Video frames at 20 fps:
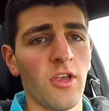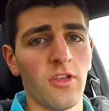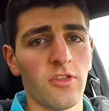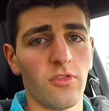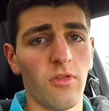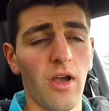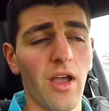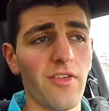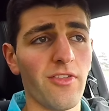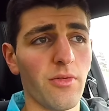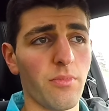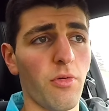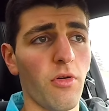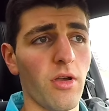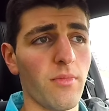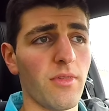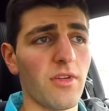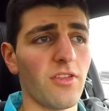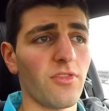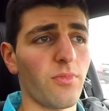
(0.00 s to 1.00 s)
So I have an
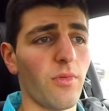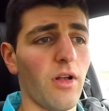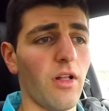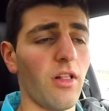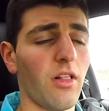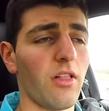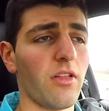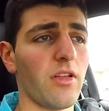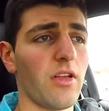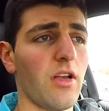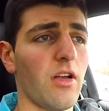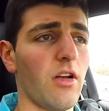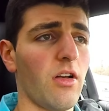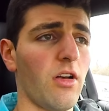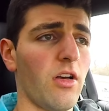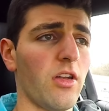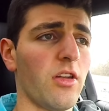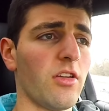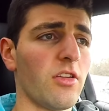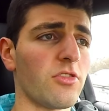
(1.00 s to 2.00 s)
appointment as well
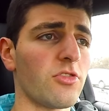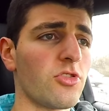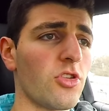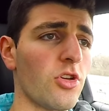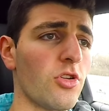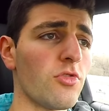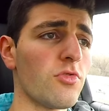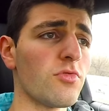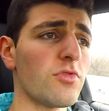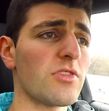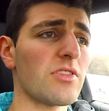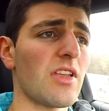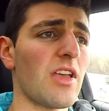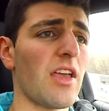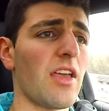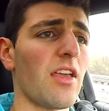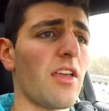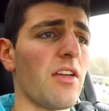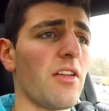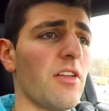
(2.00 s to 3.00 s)
on
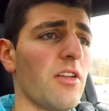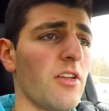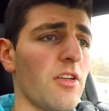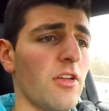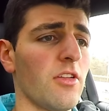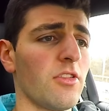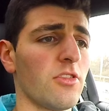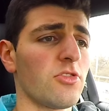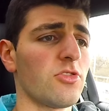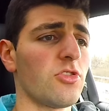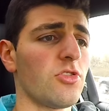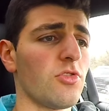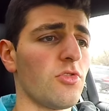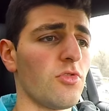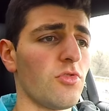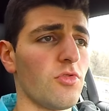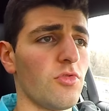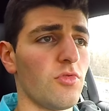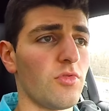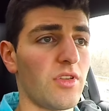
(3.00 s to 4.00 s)
Tuesday
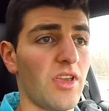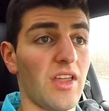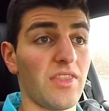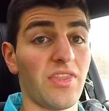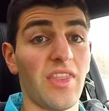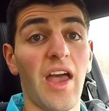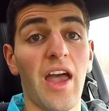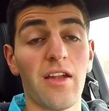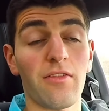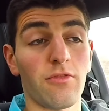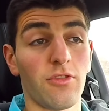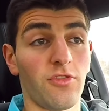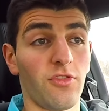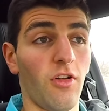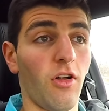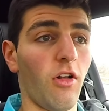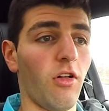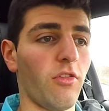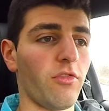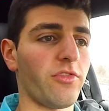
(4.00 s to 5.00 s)
to get that
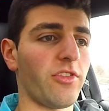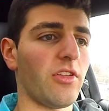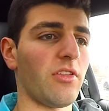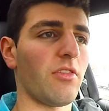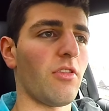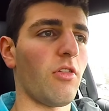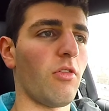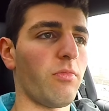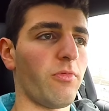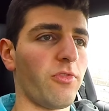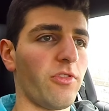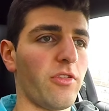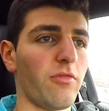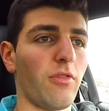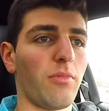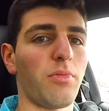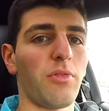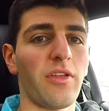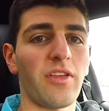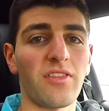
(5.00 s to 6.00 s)
resolved and hopefully
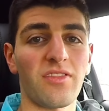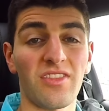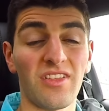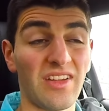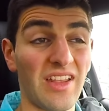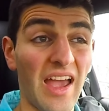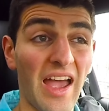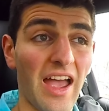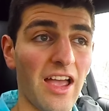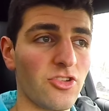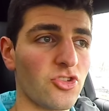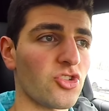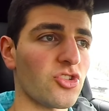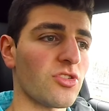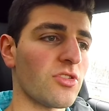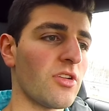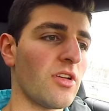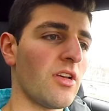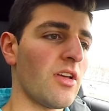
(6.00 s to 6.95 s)
replace the dash.